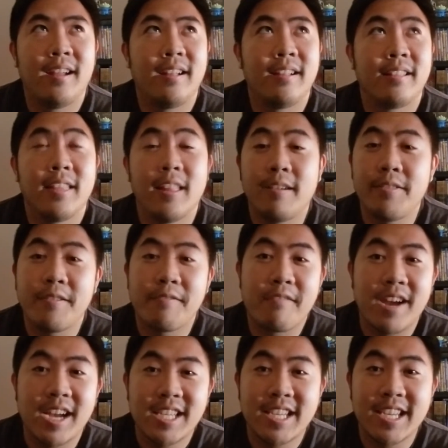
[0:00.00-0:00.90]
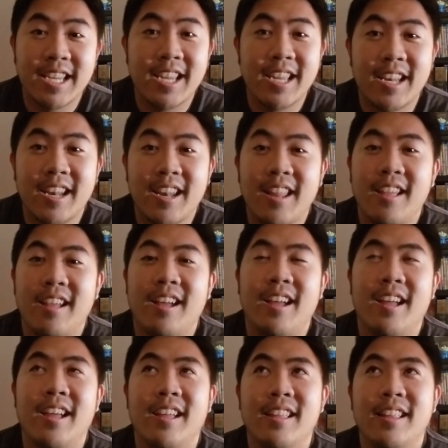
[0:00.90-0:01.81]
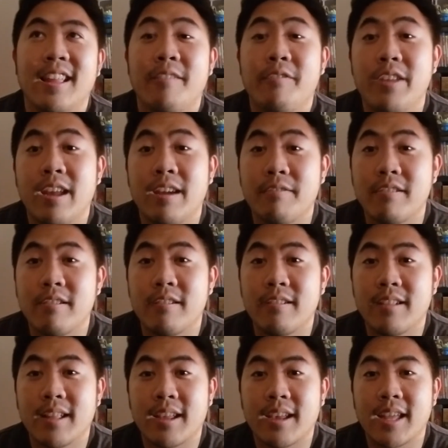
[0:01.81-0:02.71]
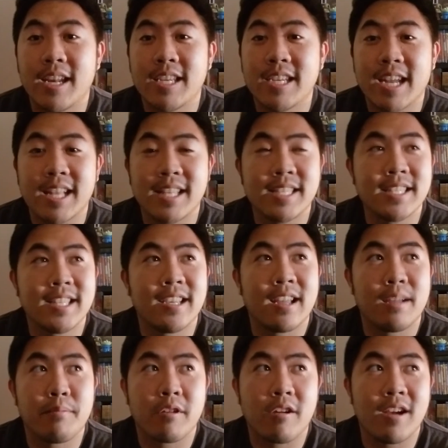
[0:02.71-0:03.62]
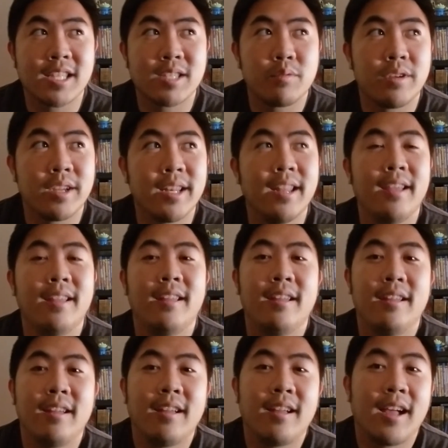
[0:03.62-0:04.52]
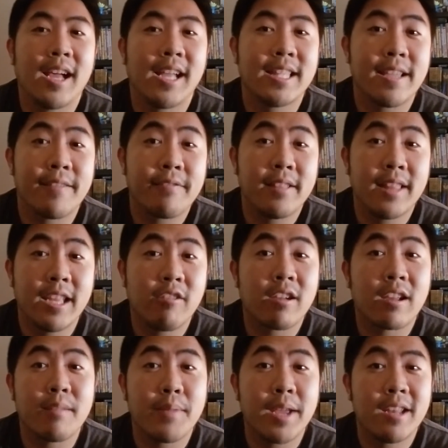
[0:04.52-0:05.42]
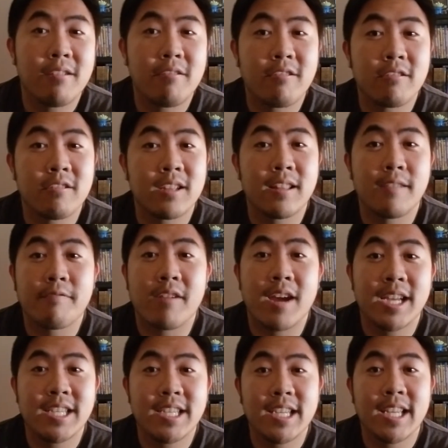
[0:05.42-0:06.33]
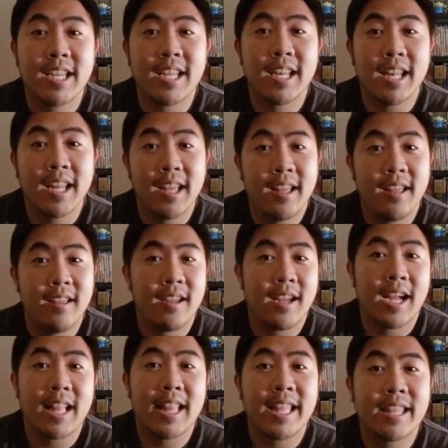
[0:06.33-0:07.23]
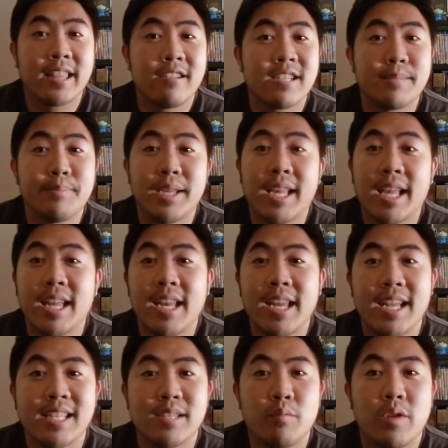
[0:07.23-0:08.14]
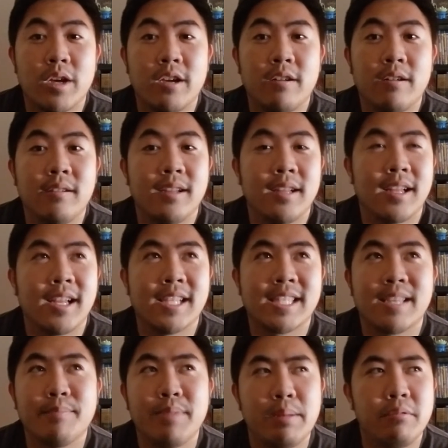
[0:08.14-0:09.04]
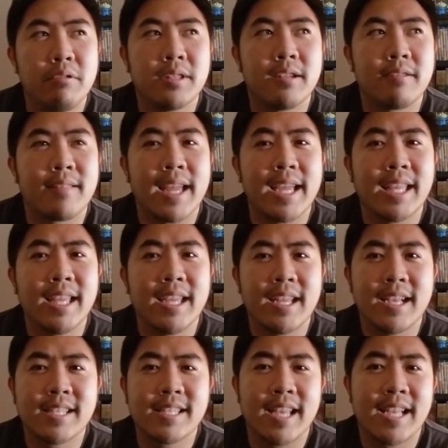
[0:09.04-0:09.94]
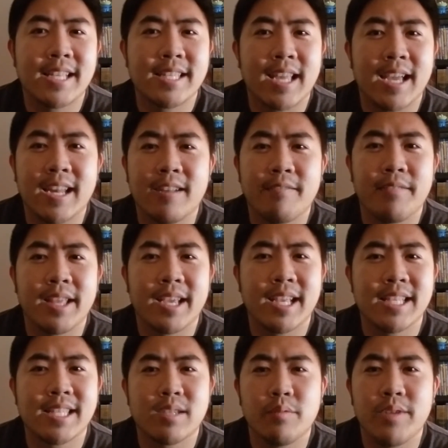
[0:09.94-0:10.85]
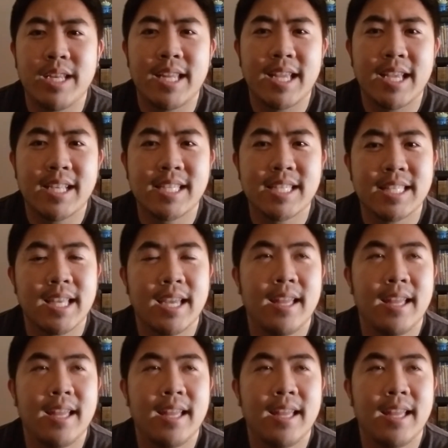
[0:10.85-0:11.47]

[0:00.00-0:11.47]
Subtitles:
love the fried chicken. If you ever get a chance to come across one, I definitely recommend ordering the fried chicken. I like their spaghetti as well. Some people don't like it because it has kind of like a sweet taste,